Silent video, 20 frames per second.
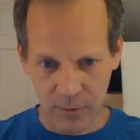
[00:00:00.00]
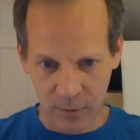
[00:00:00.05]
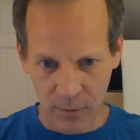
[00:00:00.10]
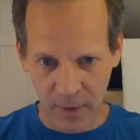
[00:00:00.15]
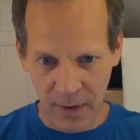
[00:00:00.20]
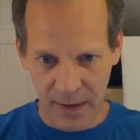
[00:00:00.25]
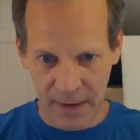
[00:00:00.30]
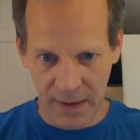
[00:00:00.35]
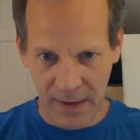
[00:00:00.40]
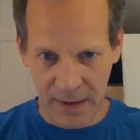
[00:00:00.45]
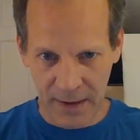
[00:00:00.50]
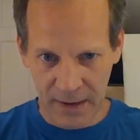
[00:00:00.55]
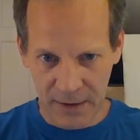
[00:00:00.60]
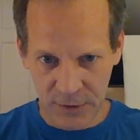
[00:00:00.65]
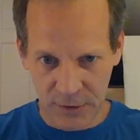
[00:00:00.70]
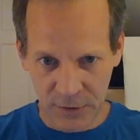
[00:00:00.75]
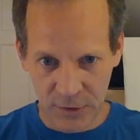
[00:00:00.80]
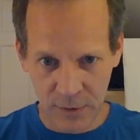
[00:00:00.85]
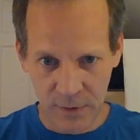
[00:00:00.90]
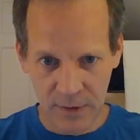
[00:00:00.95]
radiated
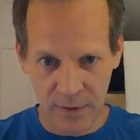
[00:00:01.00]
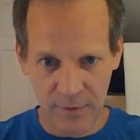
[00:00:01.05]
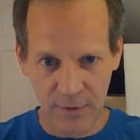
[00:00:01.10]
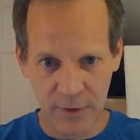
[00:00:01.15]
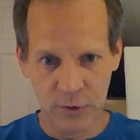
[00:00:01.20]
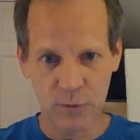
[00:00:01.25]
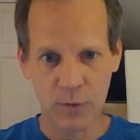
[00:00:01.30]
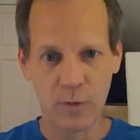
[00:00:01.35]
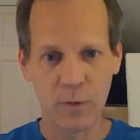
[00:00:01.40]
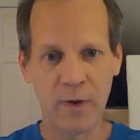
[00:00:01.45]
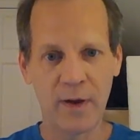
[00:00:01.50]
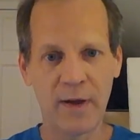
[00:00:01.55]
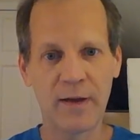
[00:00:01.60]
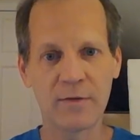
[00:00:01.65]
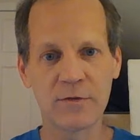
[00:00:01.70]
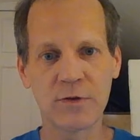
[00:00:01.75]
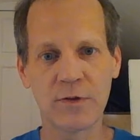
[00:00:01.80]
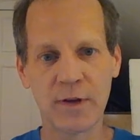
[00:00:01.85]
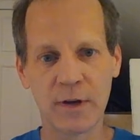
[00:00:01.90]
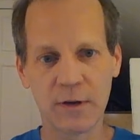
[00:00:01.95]
as two individual
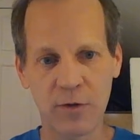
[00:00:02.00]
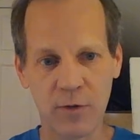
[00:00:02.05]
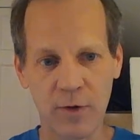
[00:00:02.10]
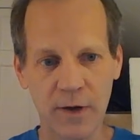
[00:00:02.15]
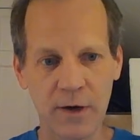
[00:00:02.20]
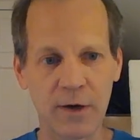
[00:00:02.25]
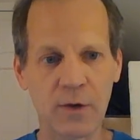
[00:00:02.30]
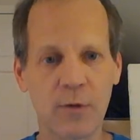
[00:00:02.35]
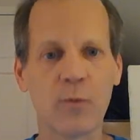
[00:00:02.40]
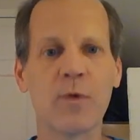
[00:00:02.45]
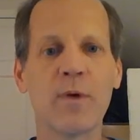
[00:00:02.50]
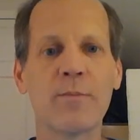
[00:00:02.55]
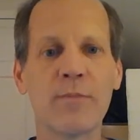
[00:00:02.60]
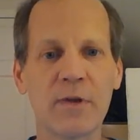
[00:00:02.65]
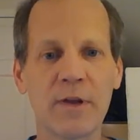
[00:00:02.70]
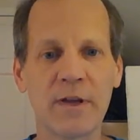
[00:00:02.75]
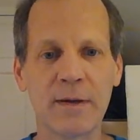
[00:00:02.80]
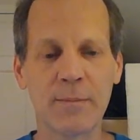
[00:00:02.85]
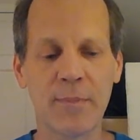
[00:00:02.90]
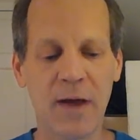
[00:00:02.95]
waves, and then created a
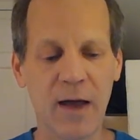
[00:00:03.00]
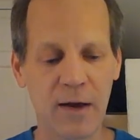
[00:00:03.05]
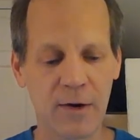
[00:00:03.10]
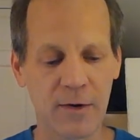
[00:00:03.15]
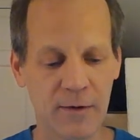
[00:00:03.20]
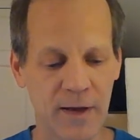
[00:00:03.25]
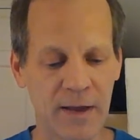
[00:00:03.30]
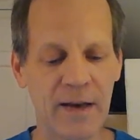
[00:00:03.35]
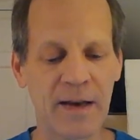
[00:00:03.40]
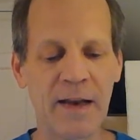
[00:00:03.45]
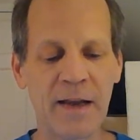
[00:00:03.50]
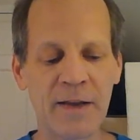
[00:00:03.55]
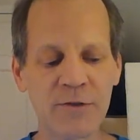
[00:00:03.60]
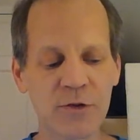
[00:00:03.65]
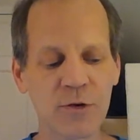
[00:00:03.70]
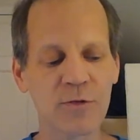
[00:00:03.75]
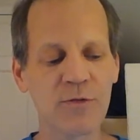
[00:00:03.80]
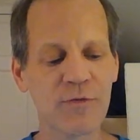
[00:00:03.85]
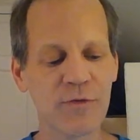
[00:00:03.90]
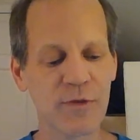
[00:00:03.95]
rippling pattern, an
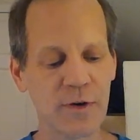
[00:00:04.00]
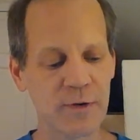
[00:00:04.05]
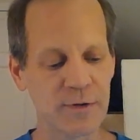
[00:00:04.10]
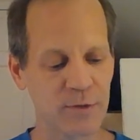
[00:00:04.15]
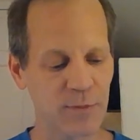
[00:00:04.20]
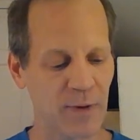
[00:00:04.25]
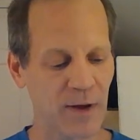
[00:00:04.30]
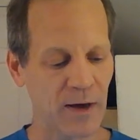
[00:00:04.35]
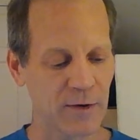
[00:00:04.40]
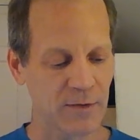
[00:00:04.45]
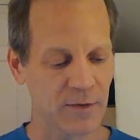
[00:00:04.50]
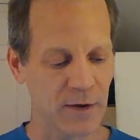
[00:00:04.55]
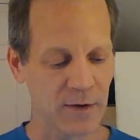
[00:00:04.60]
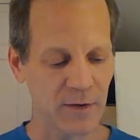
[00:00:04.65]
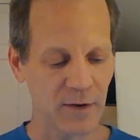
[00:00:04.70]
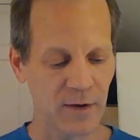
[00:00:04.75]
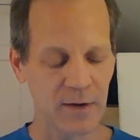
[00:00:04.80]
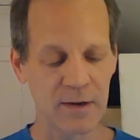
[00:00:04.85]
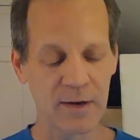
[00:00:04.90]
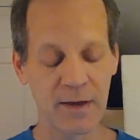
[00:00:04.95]
interference pattern, they
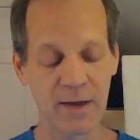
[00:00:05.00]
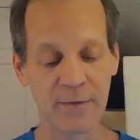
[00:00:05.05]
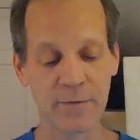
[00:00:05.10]
call it.